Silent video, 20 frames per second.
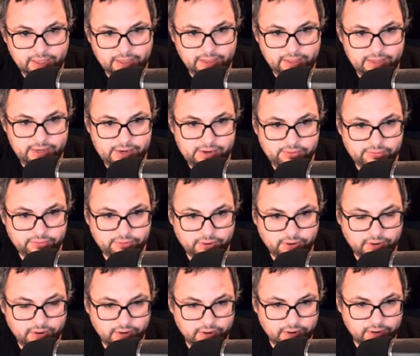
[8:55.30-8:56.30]
These
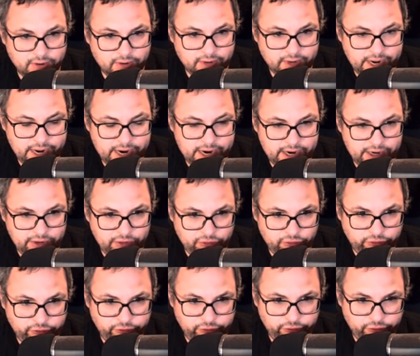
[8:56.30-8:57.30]
are a
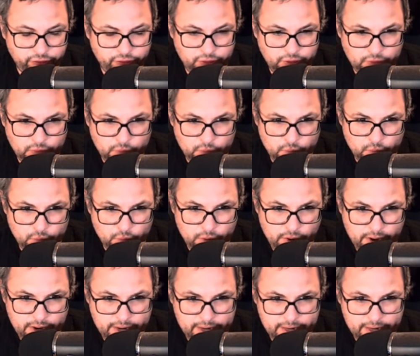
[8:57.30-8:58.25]
2